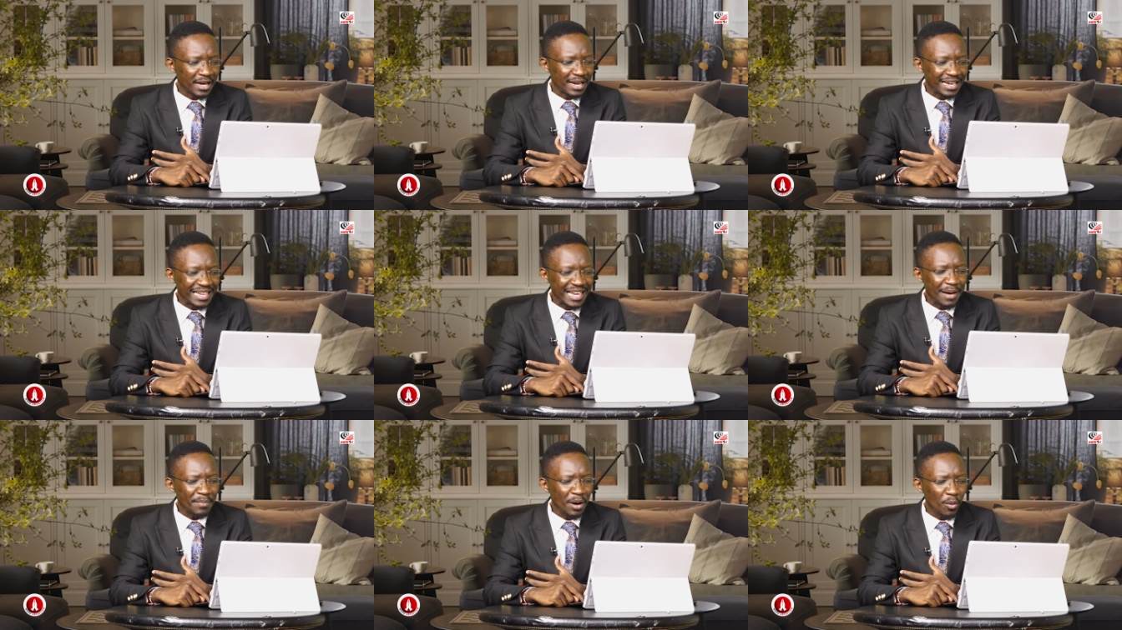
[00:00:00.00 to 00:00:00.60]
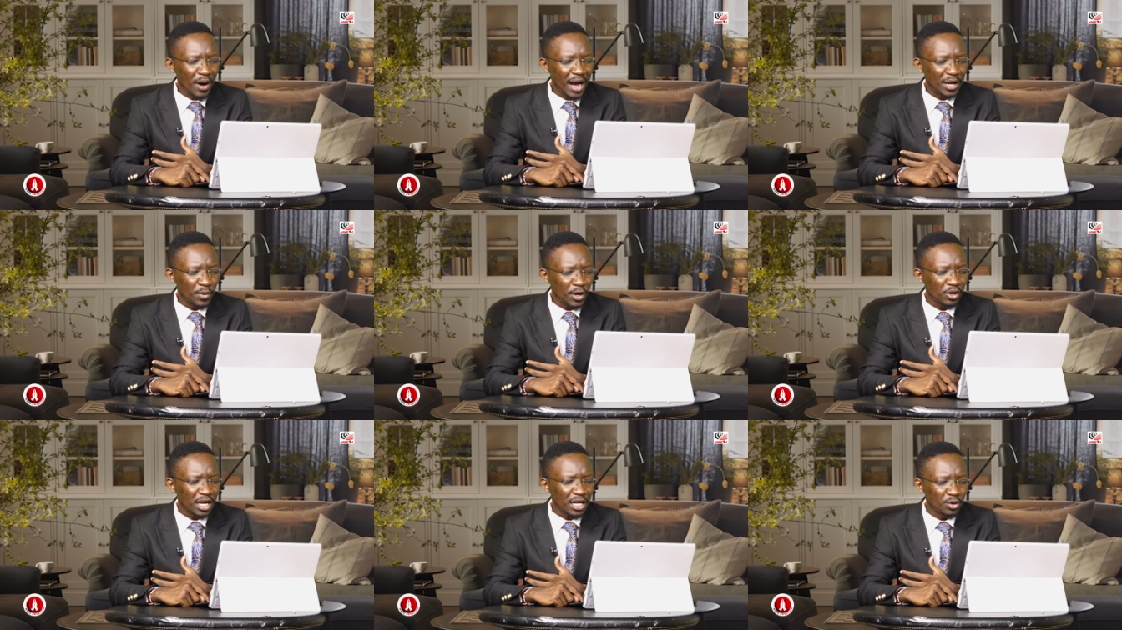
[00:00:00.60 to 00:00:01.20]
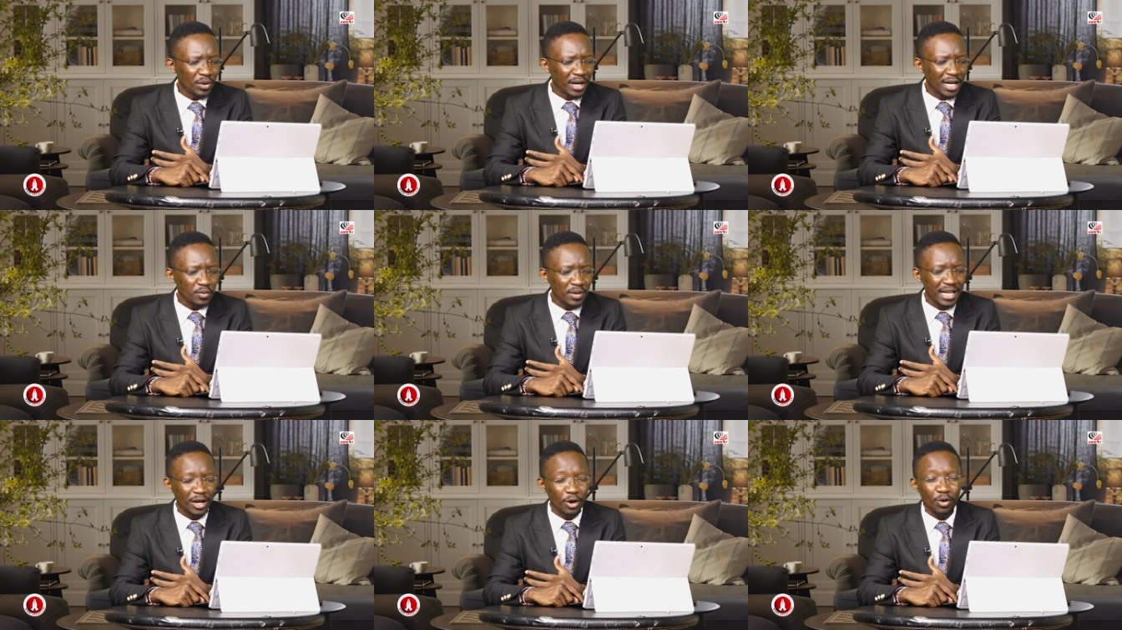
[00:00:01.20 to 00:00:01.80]
Number one, we're going to look at
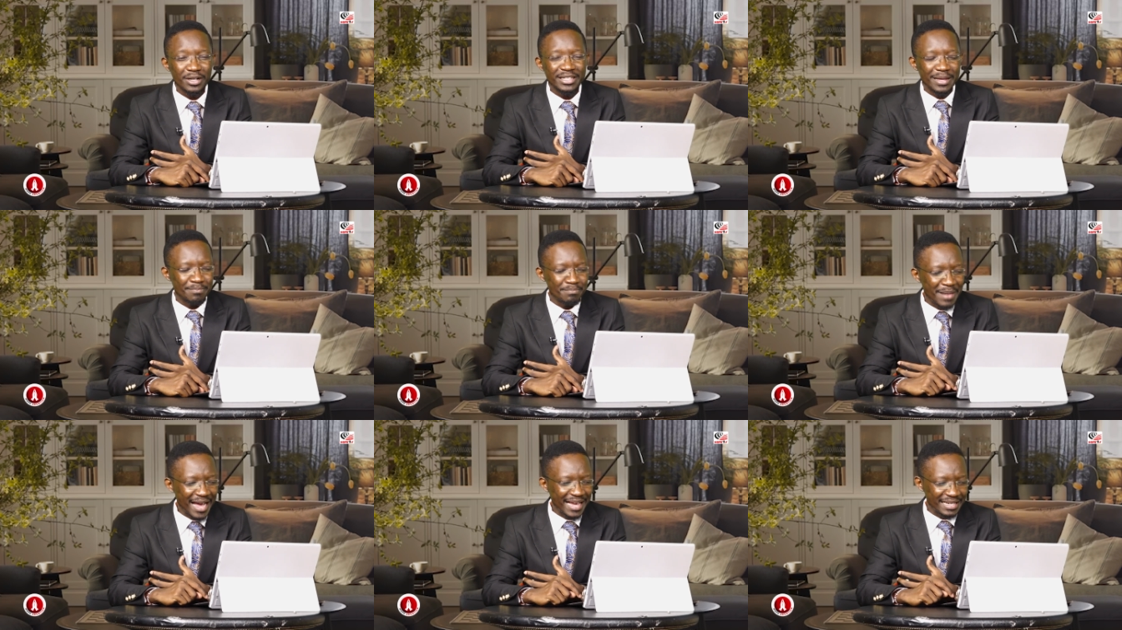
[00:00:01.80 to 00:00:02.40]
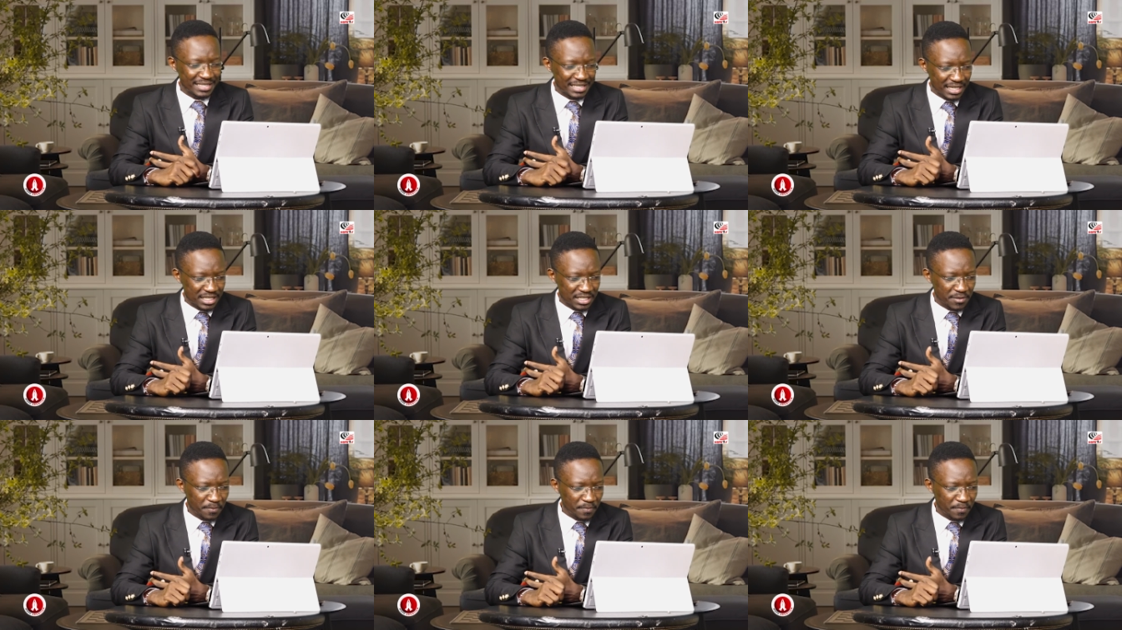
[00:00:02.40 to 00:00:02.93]
what I call the mindset.